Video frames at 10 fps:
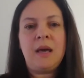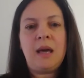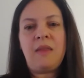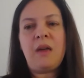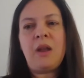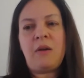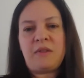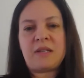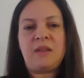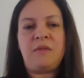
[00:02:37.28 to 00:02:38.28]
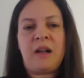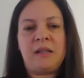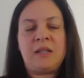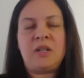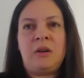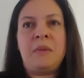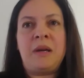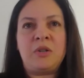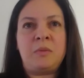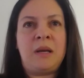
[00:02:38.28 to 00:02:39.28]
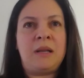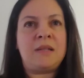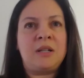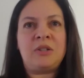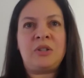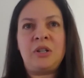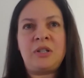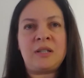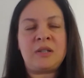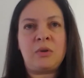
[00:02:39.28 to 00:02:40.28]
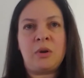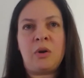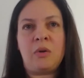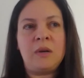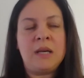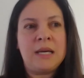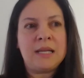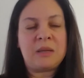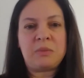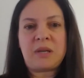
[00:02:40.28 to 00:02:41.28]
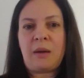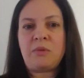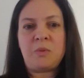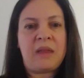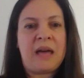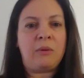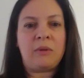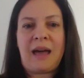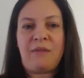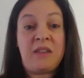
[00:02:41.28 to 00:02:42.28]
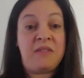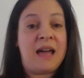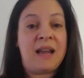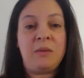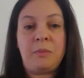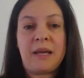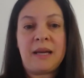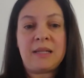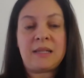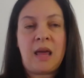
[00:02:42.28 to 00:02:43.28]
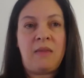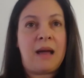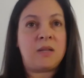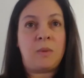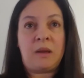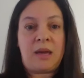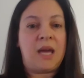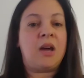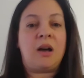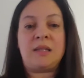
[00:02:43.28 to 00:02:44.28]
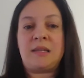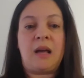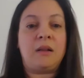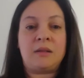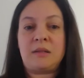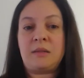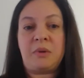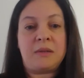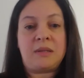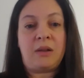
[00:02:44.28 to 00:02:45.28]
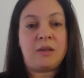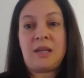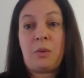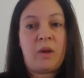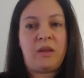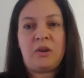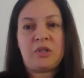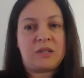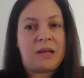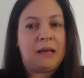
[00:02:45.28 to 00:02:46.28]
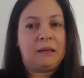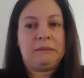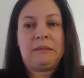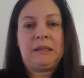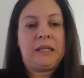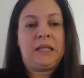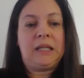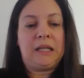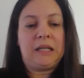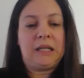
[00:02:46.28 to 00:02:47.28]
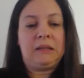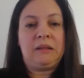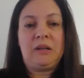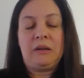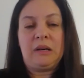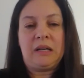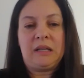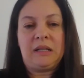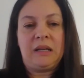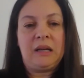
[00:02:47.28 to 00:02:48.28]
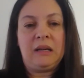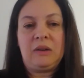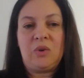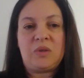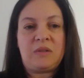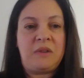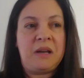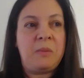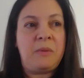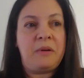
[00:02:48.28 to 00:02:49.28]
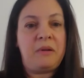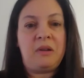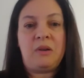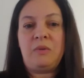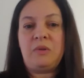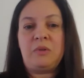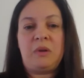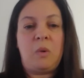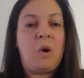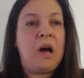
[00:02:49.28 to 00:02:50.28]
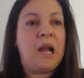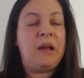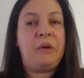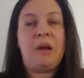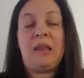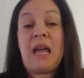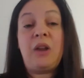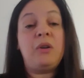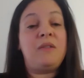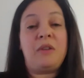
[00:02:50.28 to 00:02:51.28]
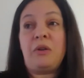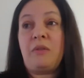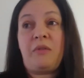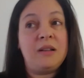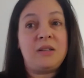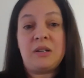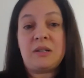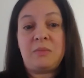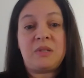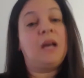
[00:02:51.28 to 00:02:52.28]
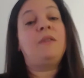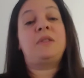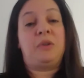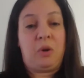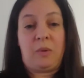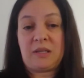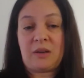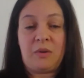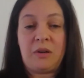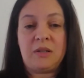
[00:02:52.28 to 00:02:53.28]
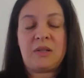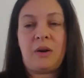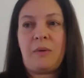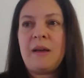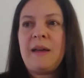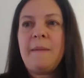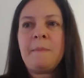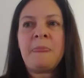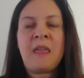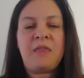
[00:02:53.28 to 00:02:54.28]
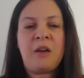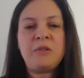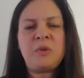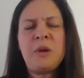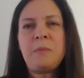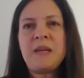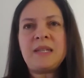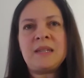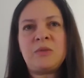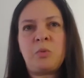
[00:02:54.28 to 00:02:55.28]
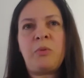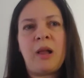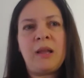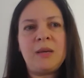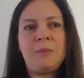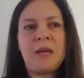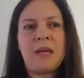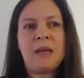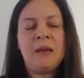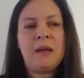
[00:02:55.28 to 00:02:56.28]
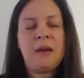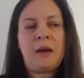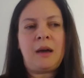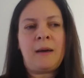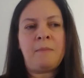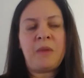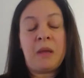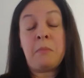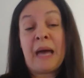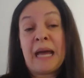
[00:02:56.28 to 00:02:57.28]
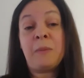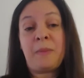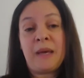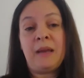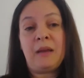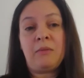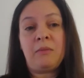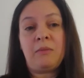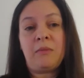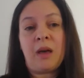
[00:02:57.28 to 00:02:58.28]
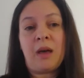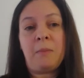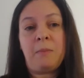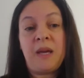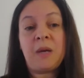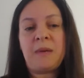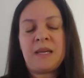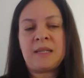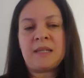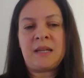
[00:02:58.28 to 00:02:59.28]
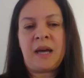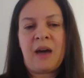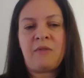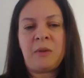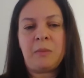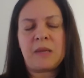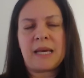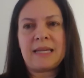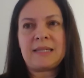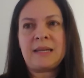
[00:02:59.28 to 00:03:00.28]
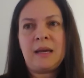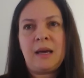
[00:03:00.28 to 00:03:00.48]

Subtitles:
And then obviously volunteer management. Churches grow sometimes without having that in place. And that's when chaos settles in, when they're just like, I don't know I don't know who's available. I don't know who's doing what. They don't even know. The volunteers themselves don't know what's going on. So those 3 pieces will probably be, in my opinion, big pieces to have in place.